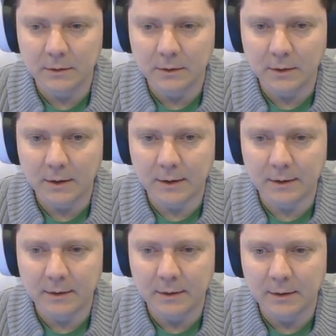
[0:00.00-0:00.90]
Alright.
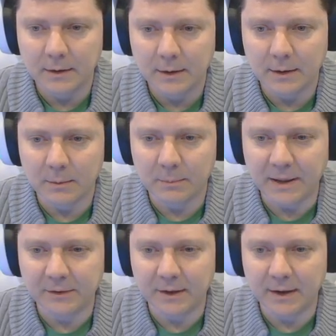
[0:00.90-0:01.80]
And I'm
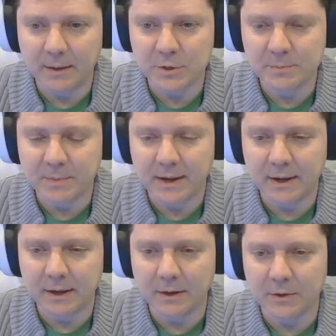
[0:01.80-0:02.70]
about to get ambushed by
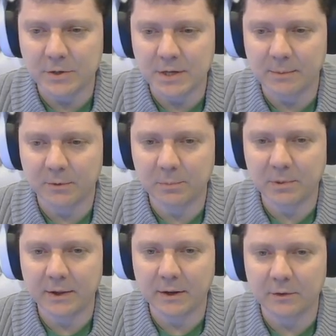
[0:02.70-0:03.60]
another ship. It's
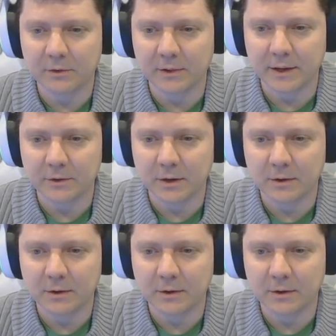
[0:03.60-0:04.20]
probably another Solandro.